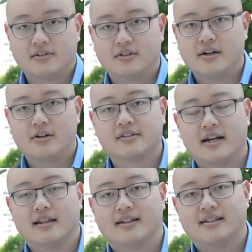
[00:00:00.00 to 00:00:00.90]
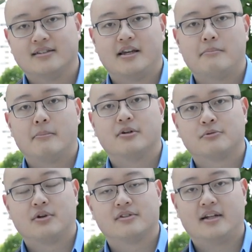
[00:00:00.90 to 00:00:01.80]
So you understand like the team
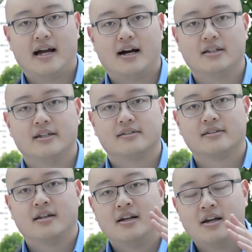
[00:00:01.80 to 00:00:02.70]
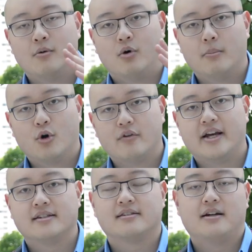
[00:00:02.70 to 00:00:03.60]
members' personalities, what
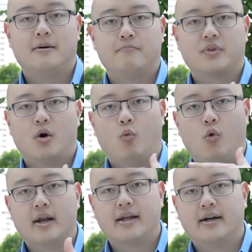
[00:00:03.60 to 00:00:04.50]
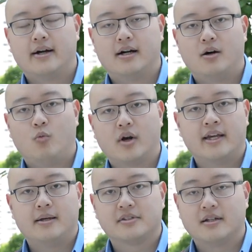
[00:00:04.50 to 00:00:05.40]
motivates them, what
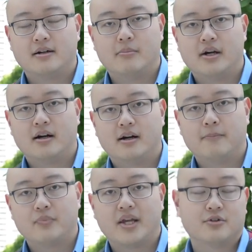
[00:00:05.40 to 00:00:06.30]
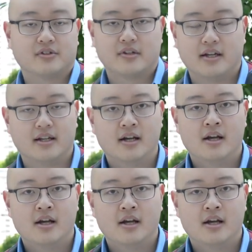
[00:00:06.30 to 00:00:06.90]
keeps them interested,